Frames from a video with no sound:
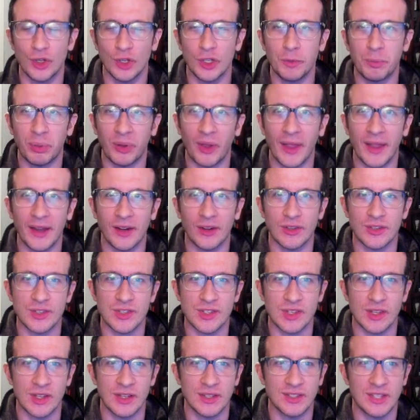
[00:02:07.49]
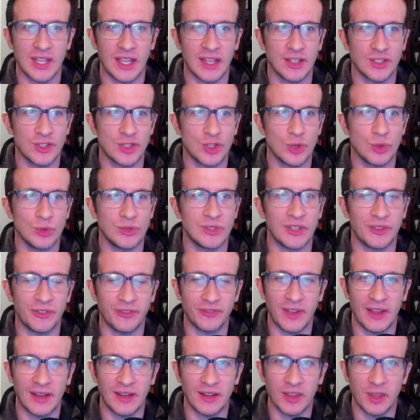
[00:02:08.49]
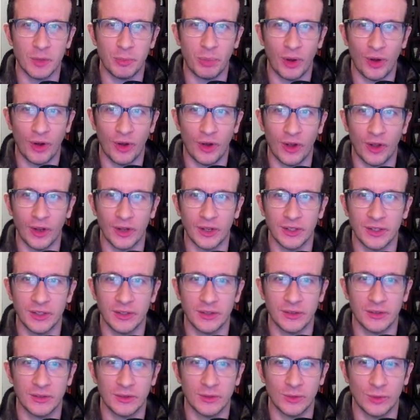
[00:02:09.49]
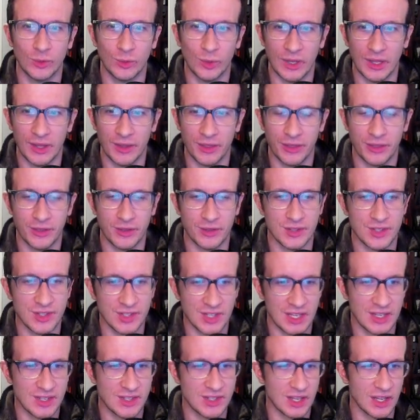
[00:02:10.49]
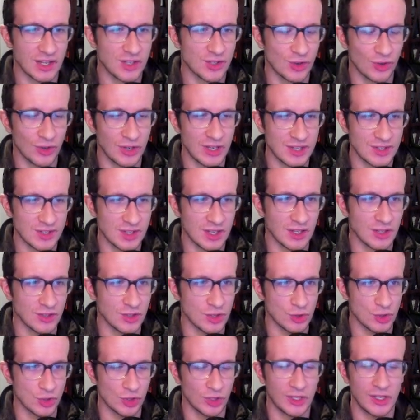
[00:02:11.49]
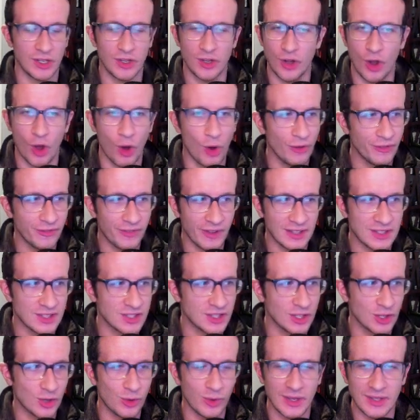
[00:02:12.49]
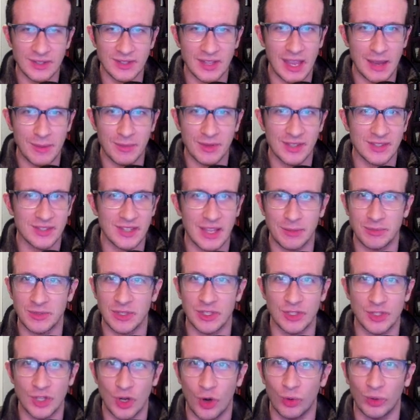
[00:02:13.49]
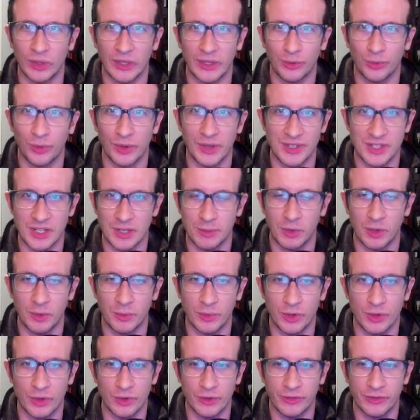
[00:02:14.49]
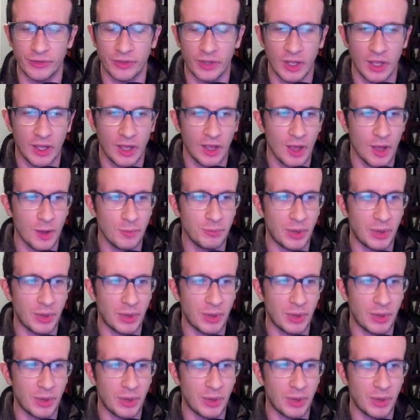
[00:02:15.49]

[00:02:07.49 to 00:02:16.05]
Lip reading: Good players tend to defend the pawn with c6 or e6, usually. No offense to the Queen's Gambit accepted, totally reasonable move.